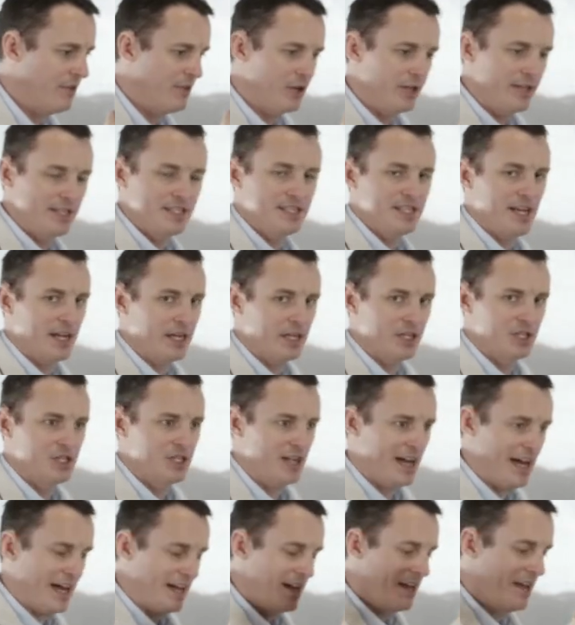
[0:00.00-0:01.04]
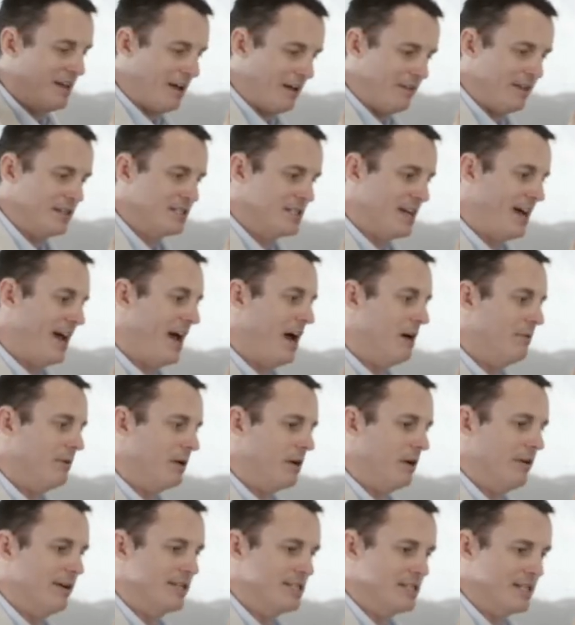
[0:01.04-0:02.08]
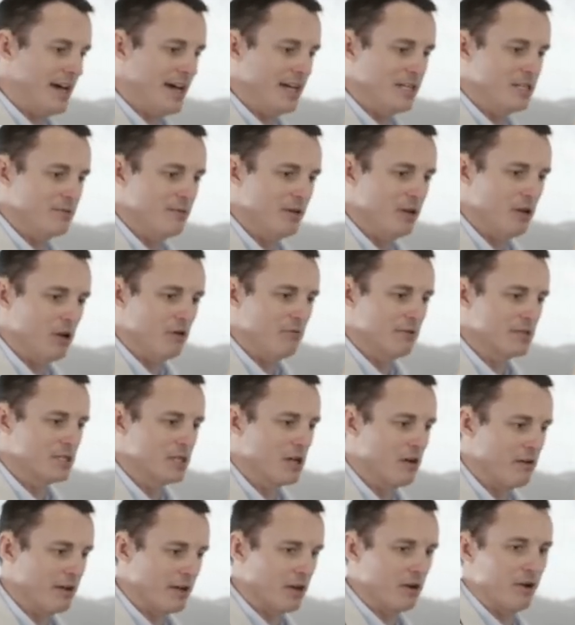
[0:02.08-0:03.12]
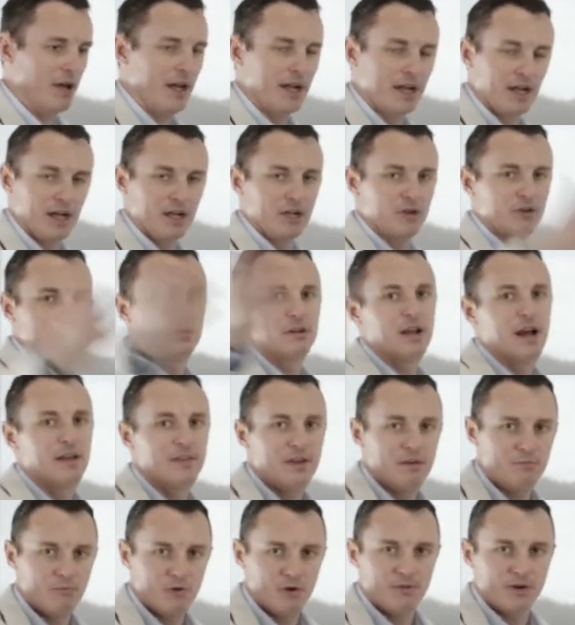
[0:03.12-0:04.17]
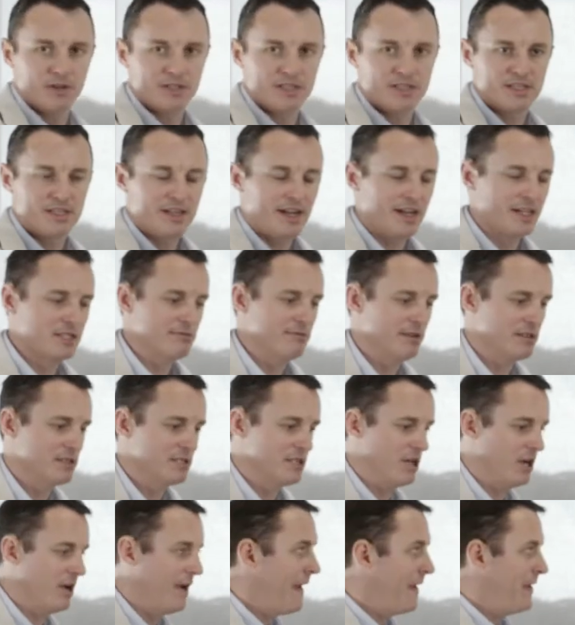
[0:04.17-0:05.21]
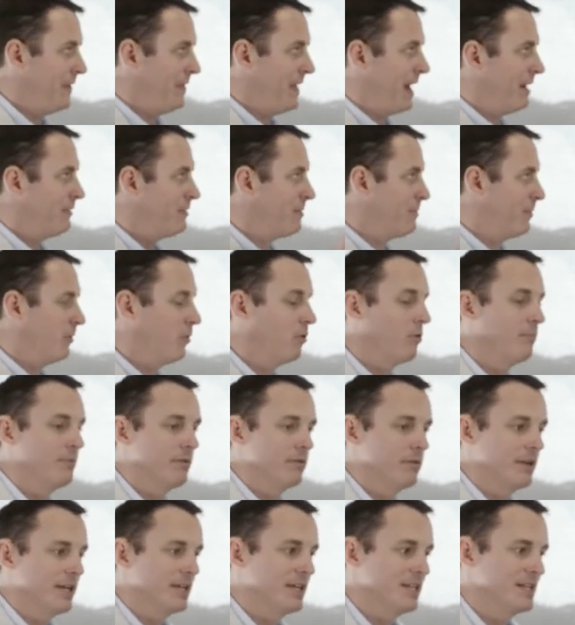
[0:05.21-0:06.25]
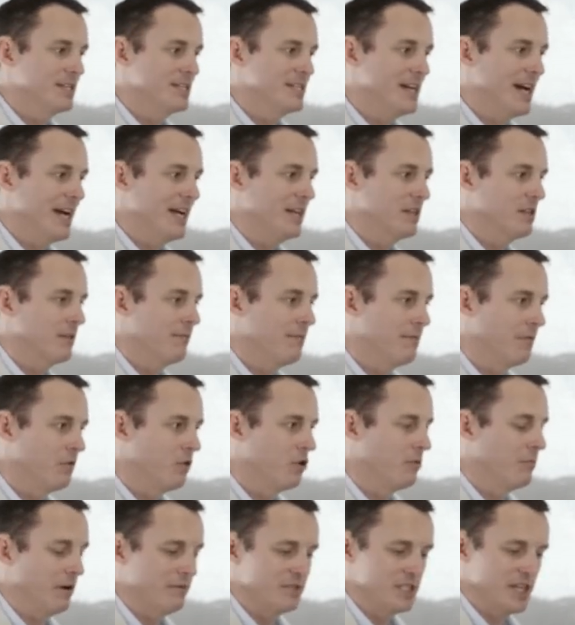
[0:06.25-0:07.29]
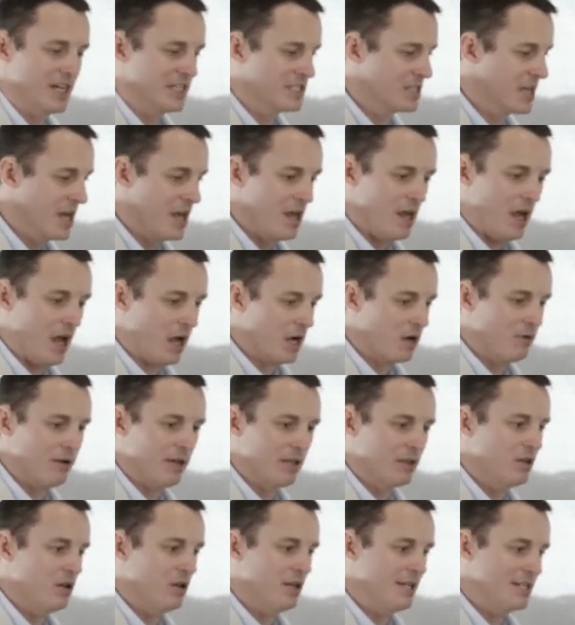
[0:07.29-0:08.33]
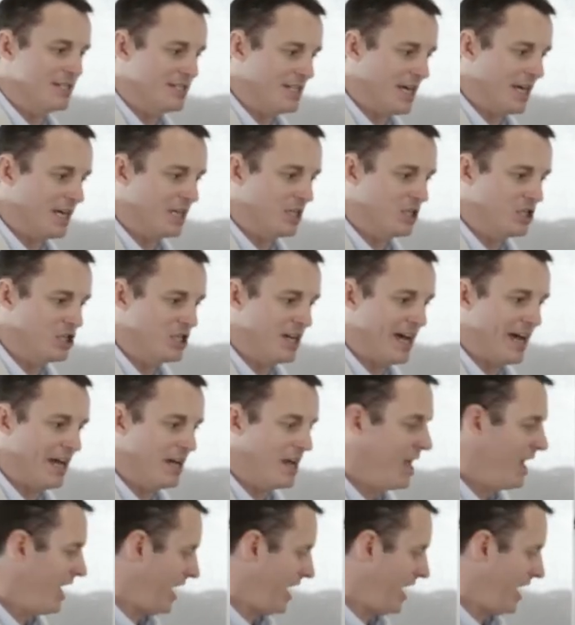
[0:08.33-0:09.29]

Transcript: 30 second chat, and then say, How are we going today? Do we know what's going on? Okay, good. And then move on to the next one. So that rapport building can take the form of just a quick 30 second chat